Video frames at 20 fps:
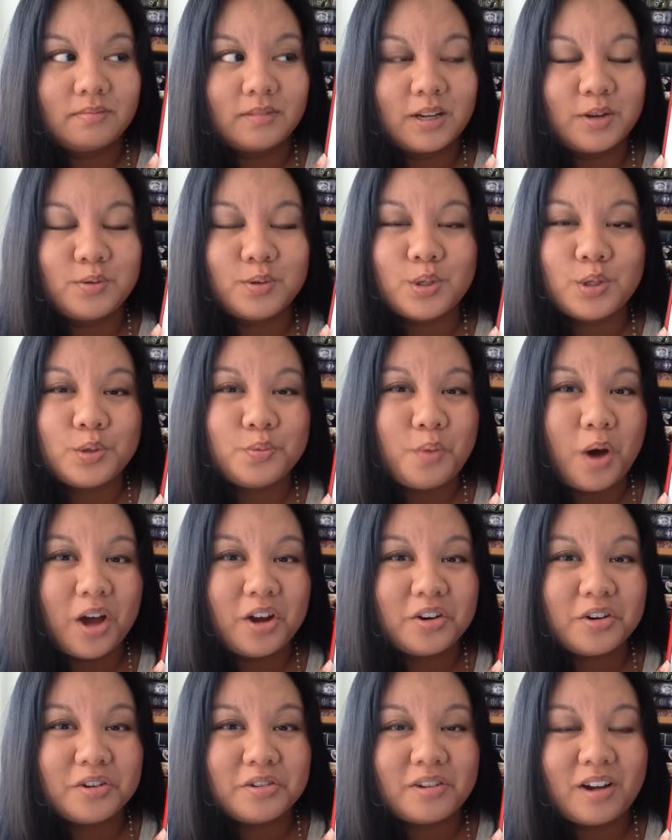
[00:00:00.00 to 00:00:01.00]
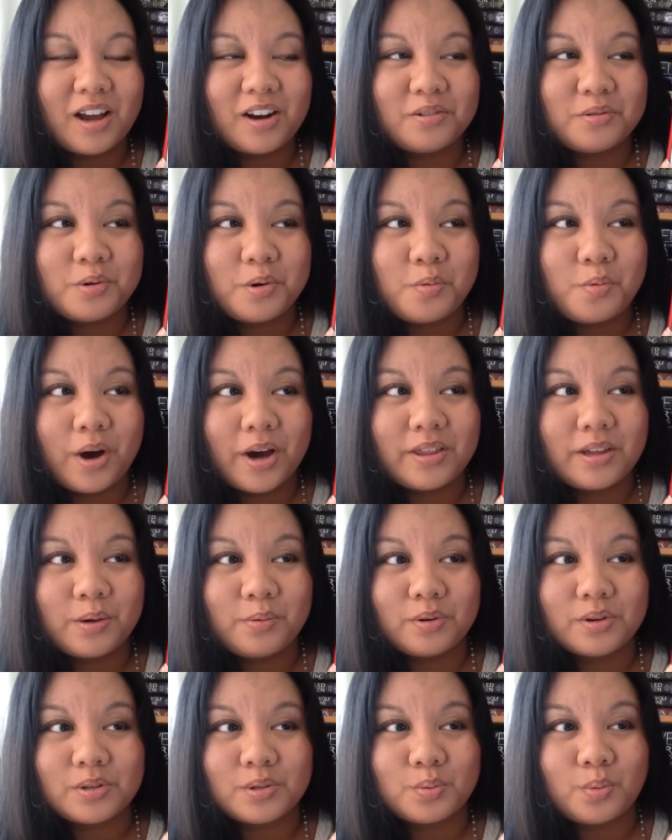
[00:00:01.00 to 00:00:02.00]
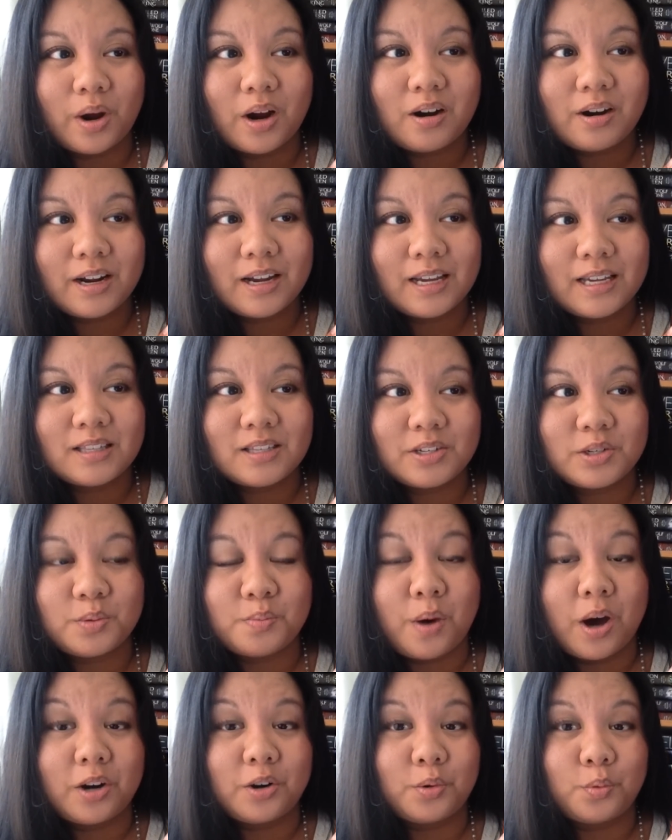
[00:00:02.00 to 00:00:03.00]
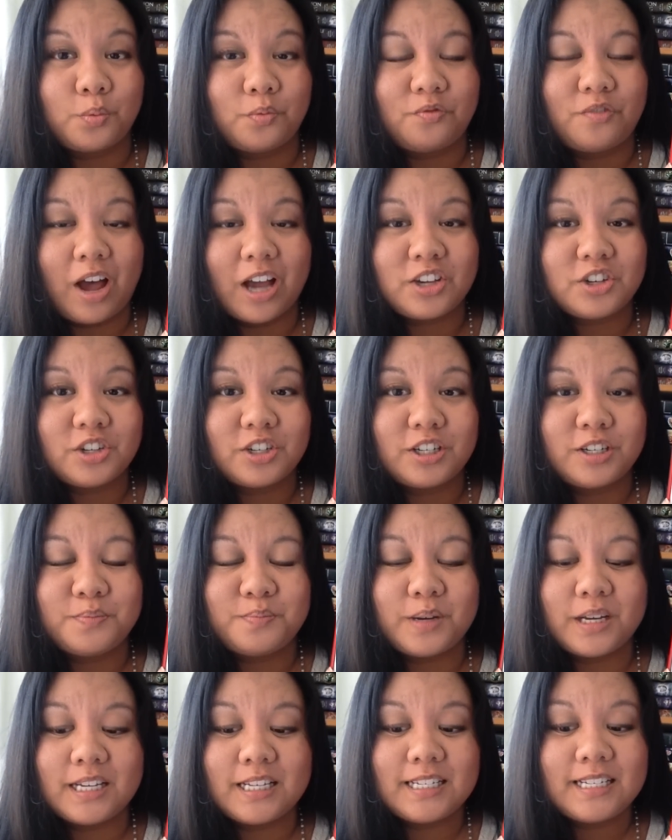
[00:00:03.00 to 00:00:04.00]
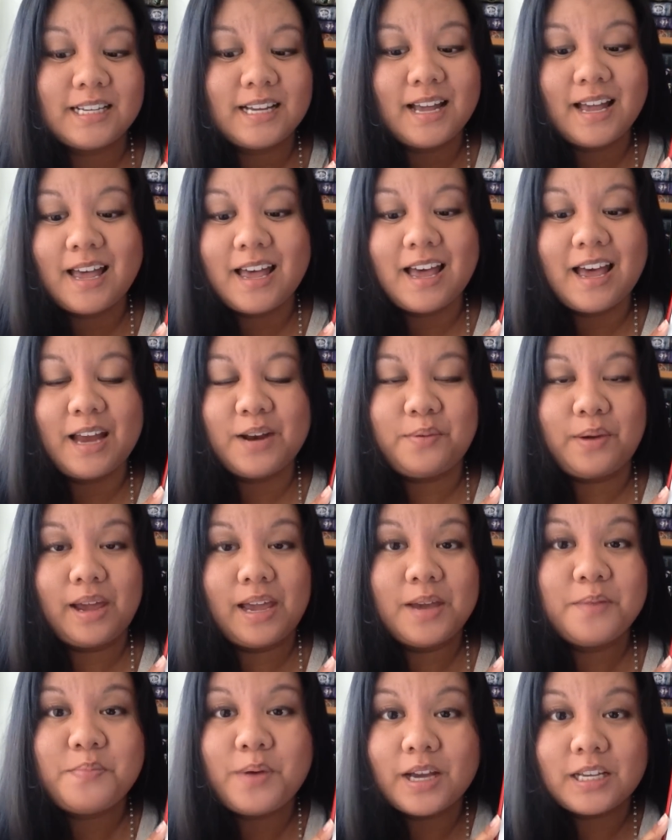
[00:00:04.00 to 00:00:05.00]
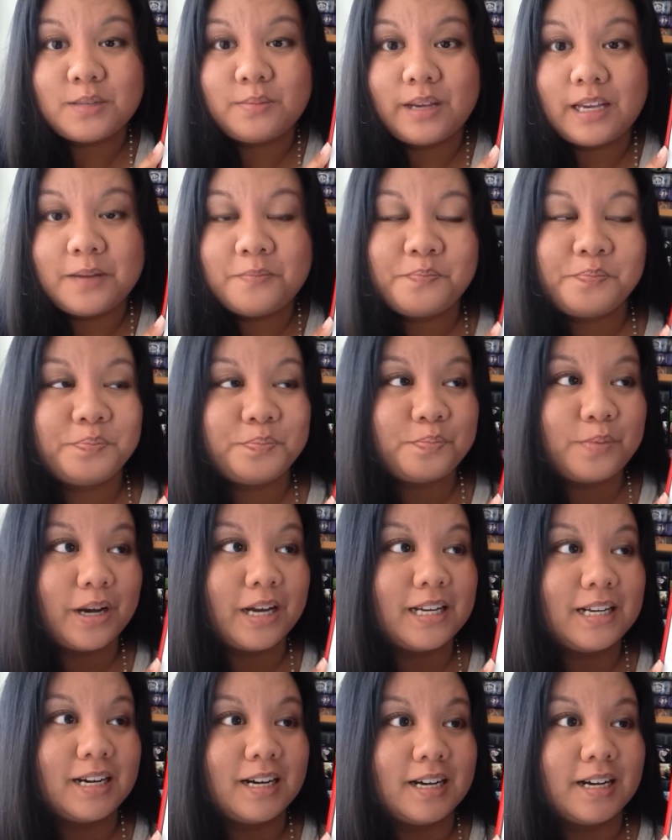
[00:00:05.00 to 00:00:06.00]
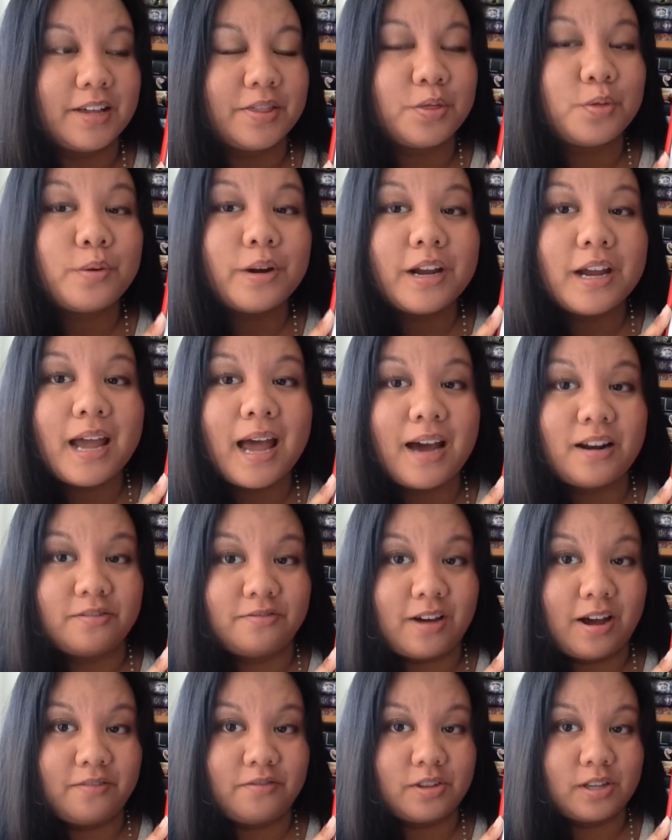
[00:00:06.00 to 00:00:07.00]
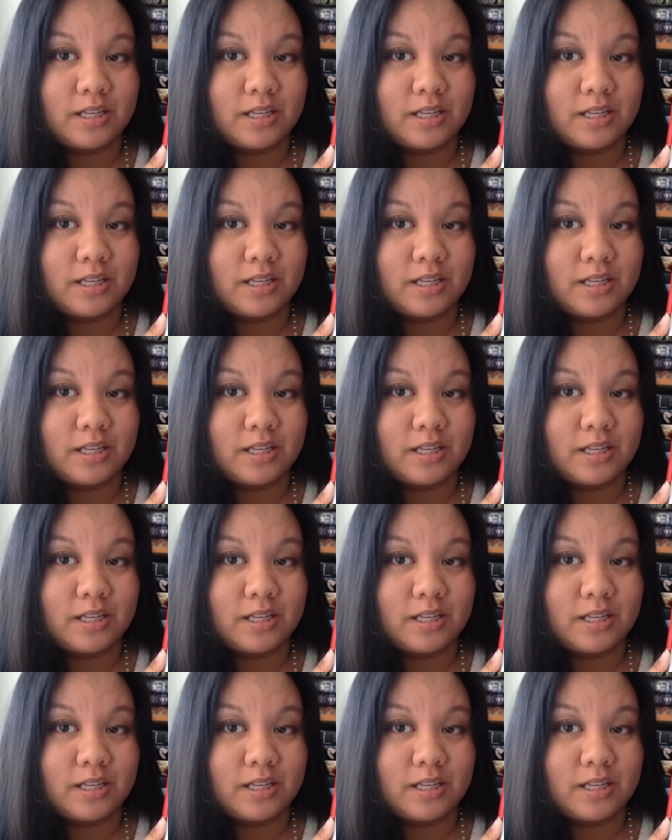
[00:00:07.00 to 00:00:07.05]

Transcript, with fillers: it was too modern. I don't know why they were swearing in such a modern fashion, but anyway, it bugged me. But uh, three out of five for